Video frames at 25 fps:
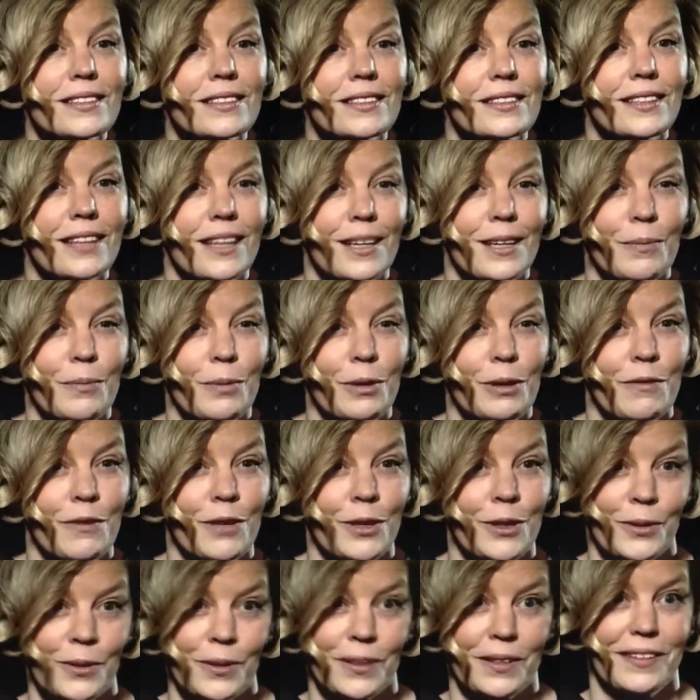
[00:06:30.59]
It's going to
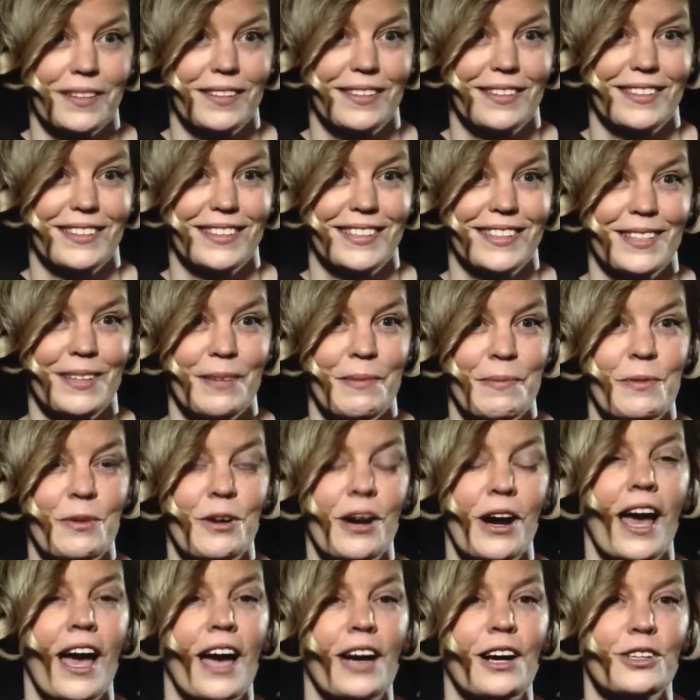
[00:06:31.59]
provoke some
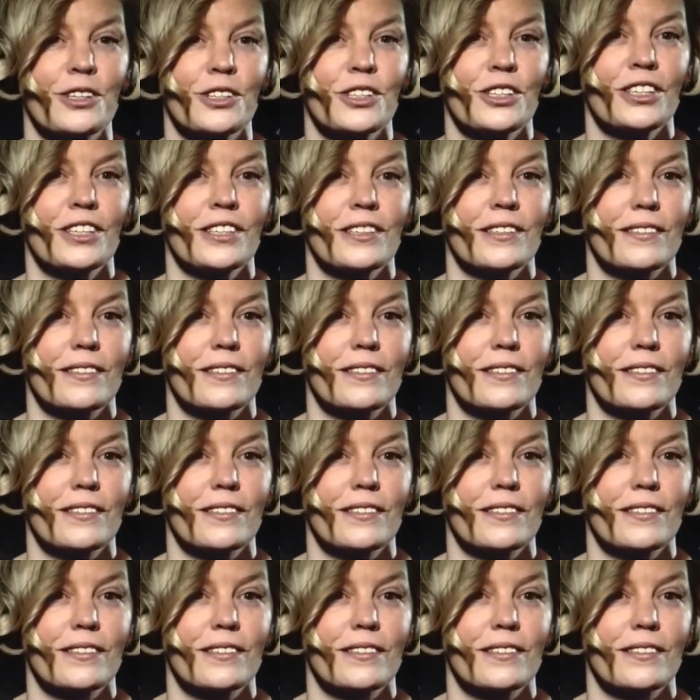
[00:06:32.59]
reaction.